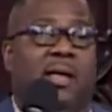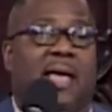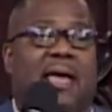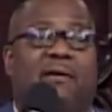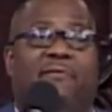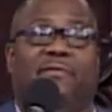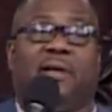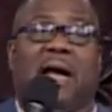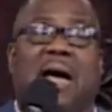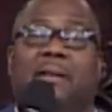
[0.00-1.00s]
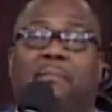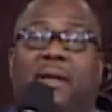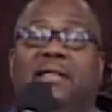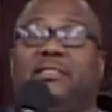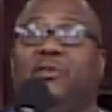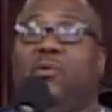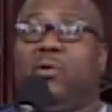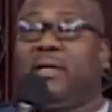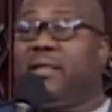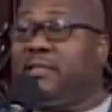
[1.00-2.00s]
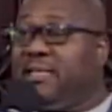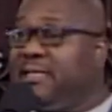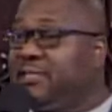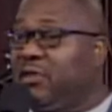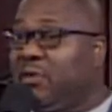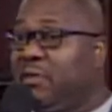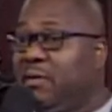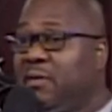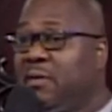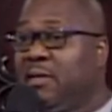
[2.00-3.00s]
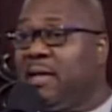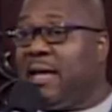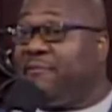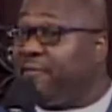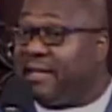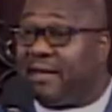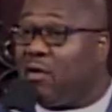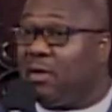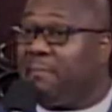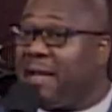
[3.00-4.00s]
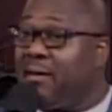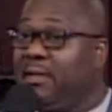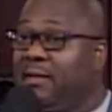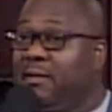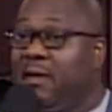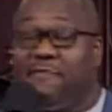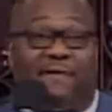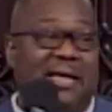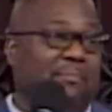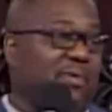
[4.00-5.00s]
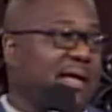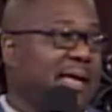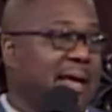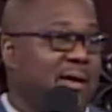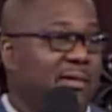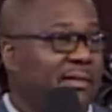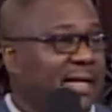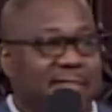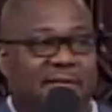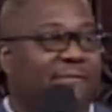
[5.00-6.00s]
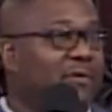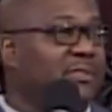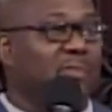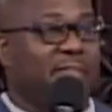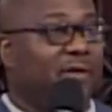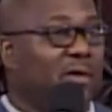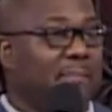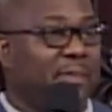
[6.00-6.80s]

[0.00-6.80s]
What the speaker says: have God bless you on their T-shirt and forget all about it. A fight break out, that's the first one throwing